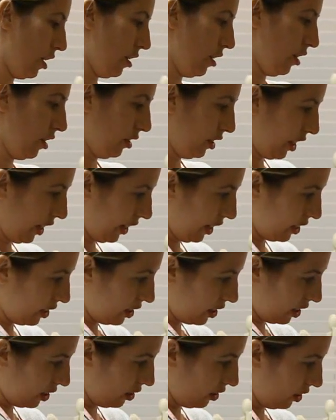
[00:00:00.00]
And like I
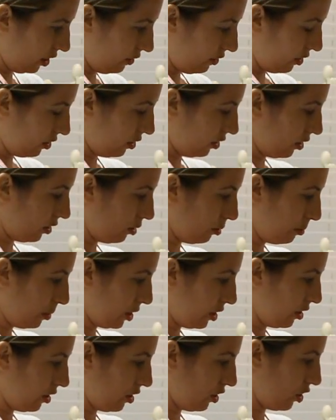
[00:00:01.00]
said, leave a little
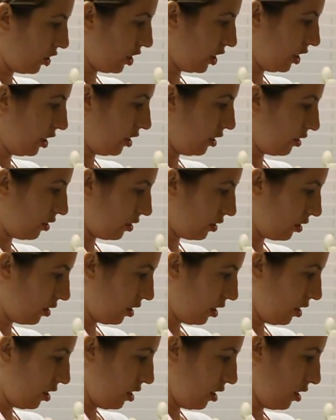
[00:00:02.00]
bit of the cheese
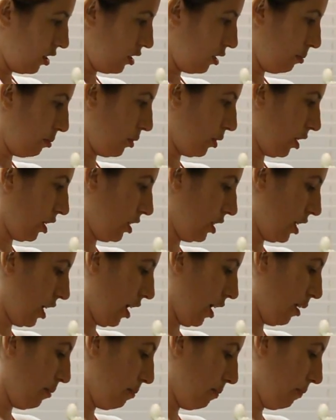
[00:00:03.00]
to put on
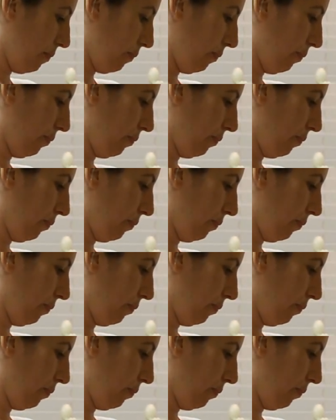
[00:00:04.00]
top.